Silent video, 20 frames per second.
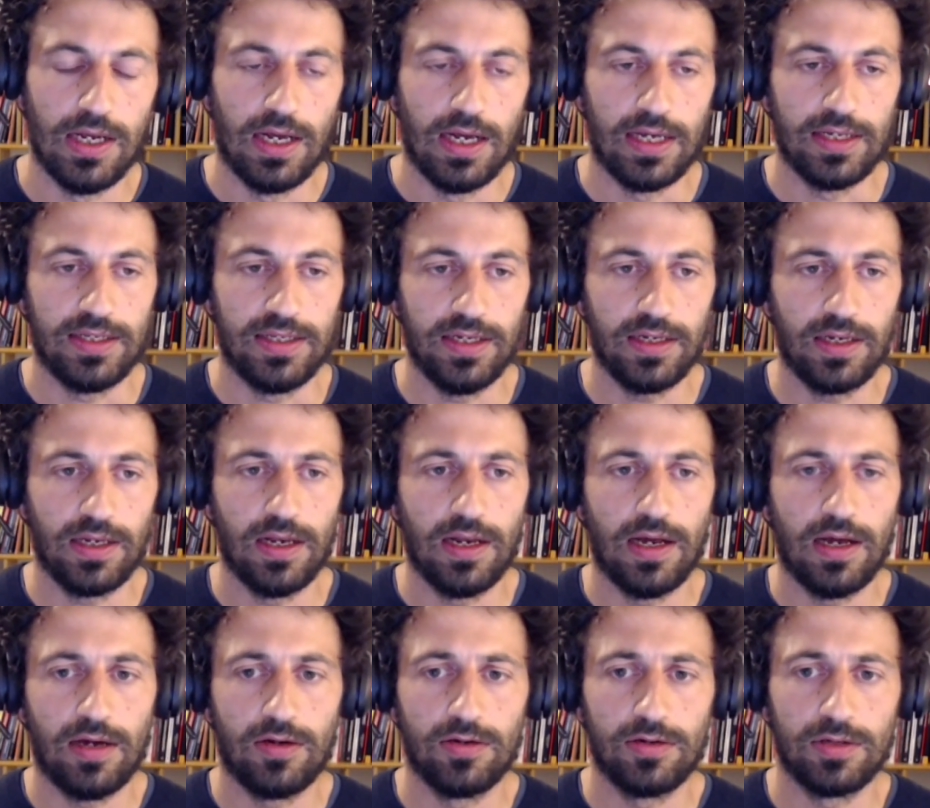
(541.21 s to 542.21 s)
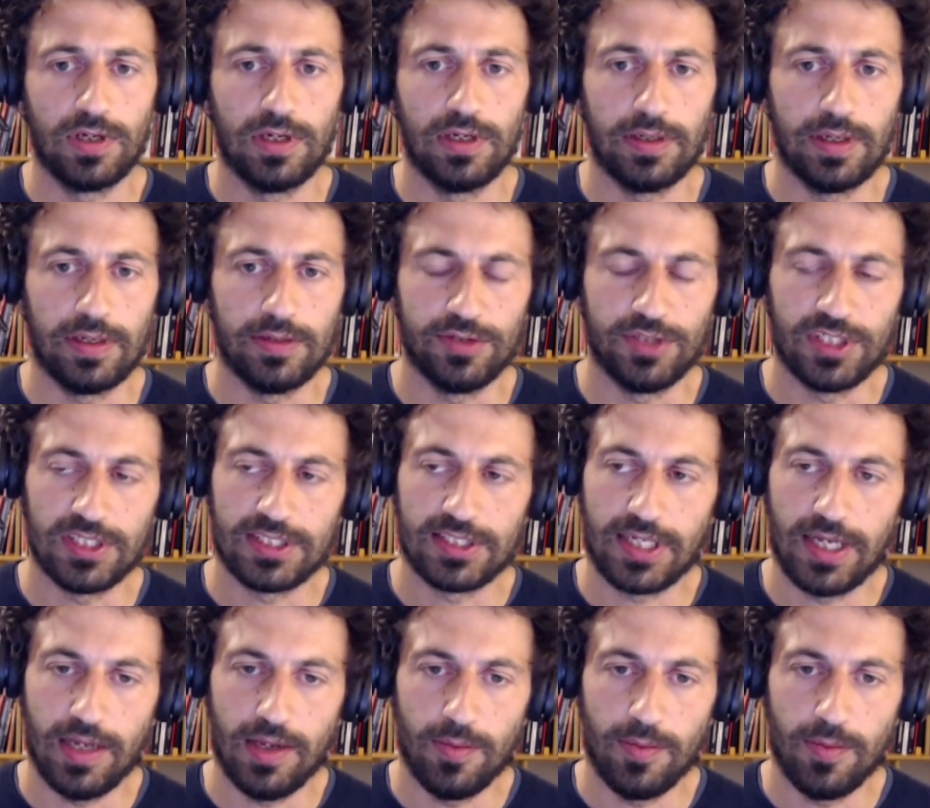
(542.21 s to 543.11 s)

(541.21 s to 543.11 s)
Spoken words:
I think now I just came